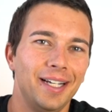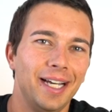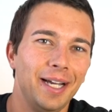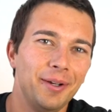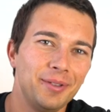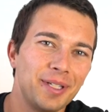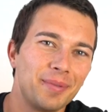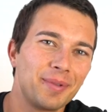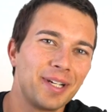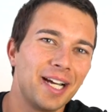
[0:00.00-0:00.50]
Hey,
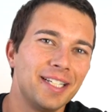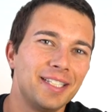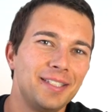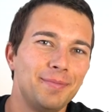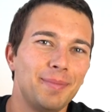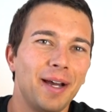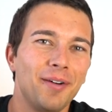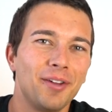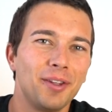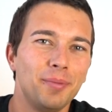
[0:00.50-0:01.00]
what's up guys, it's
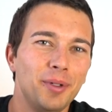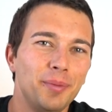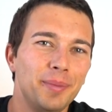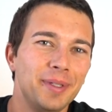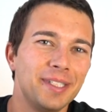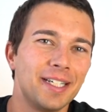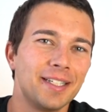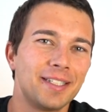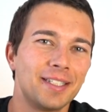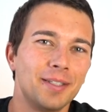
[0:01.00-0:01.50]
Matt with the
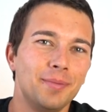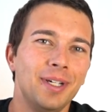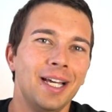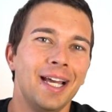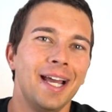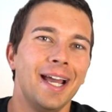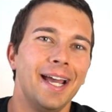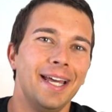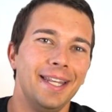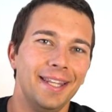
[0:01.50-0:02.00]
Movement System.
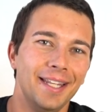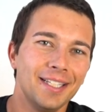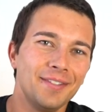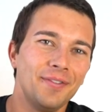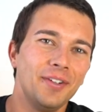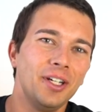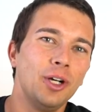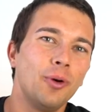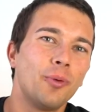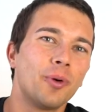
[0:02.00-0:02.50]
In this
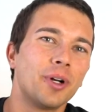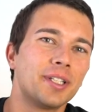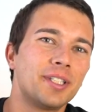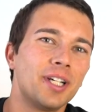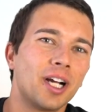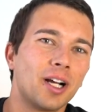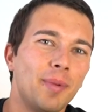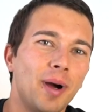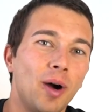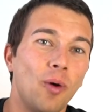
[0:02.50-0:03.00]
video, we're gonna
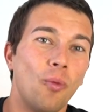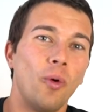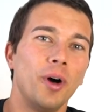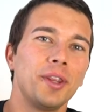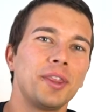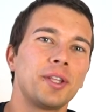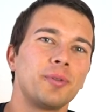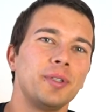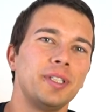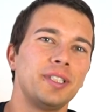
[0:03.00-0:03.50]
talk about
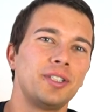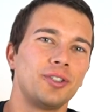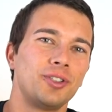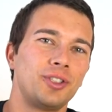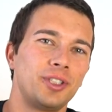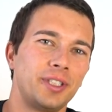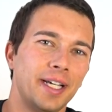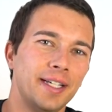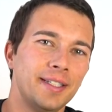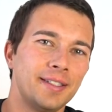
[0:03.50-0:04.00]
what the
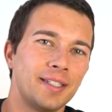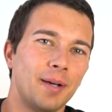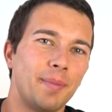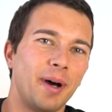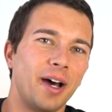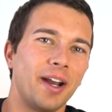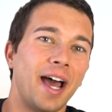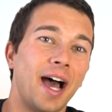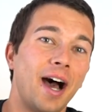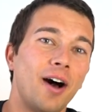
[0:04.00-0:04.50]
research says
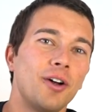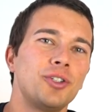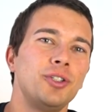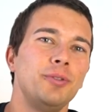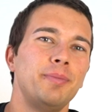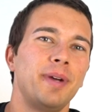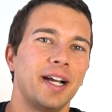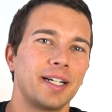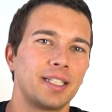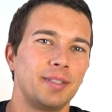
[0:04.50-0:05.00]
about how to
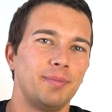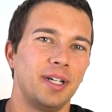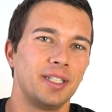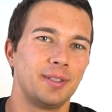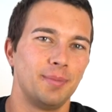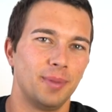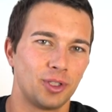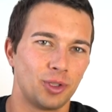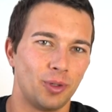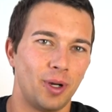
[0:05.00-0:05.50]
maximize
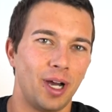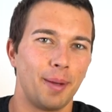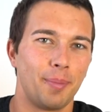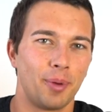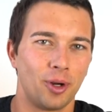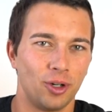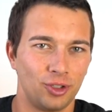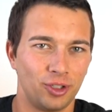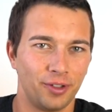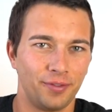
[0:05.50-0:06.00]
muscle
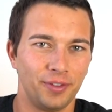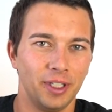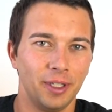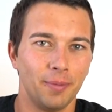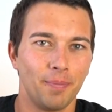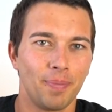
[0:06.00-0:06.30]
hypertrophy.